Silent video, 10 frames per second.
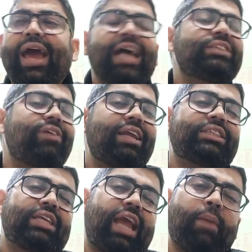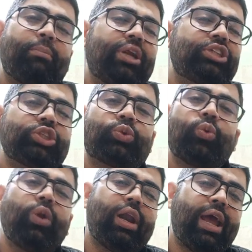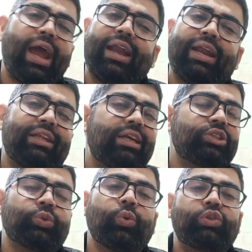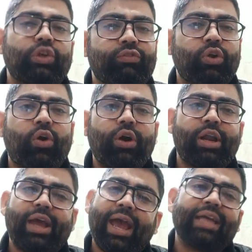as well as Cambridge School and other schools of thought